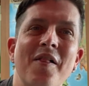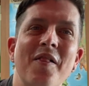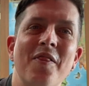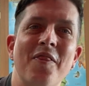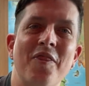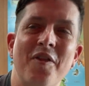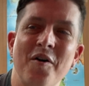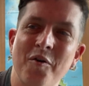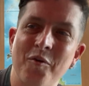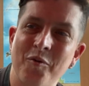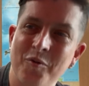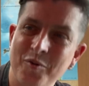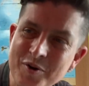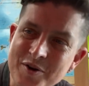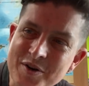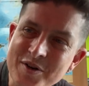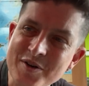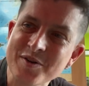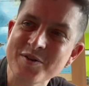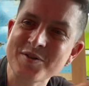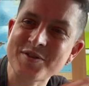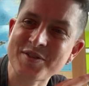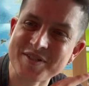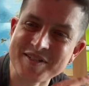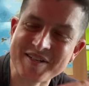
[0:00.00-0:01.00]
The
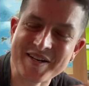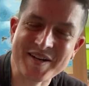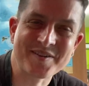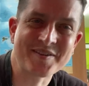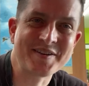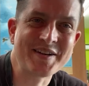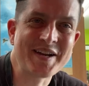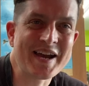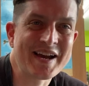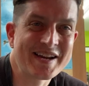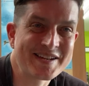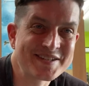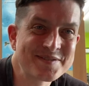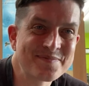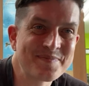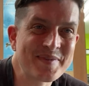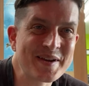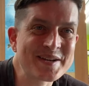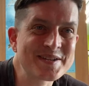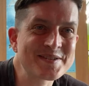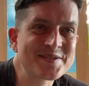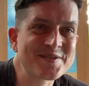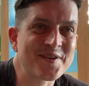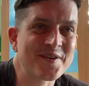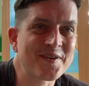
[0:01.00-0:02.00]
real scary
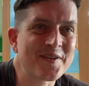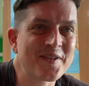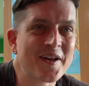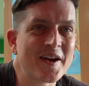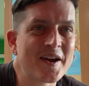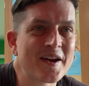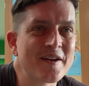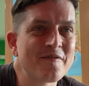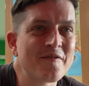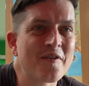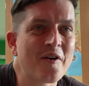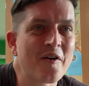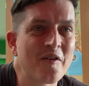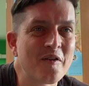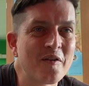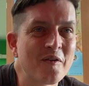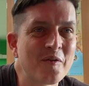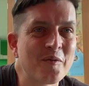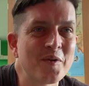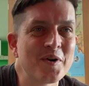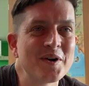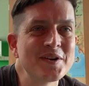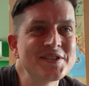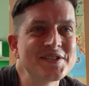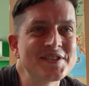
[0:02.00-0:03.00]
aspects of our life are the
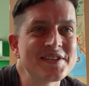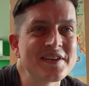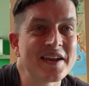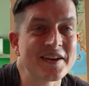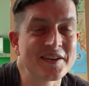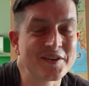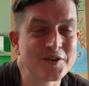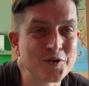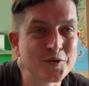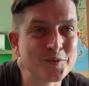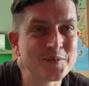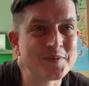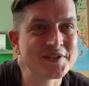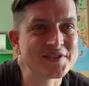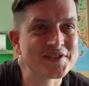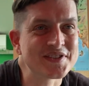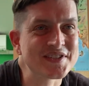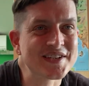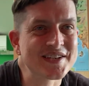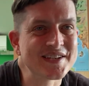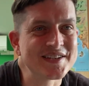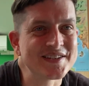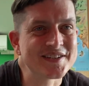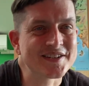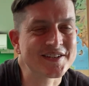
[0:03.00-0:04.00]
ones that humans
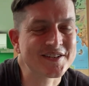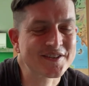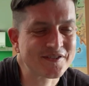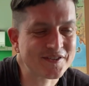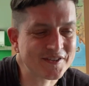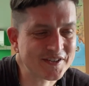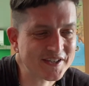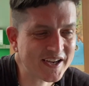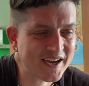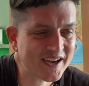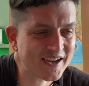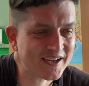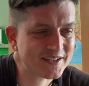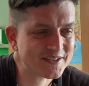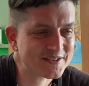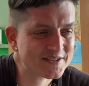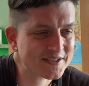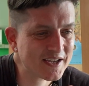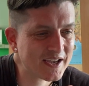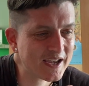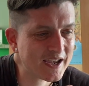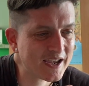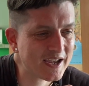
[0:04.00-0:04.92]
can create.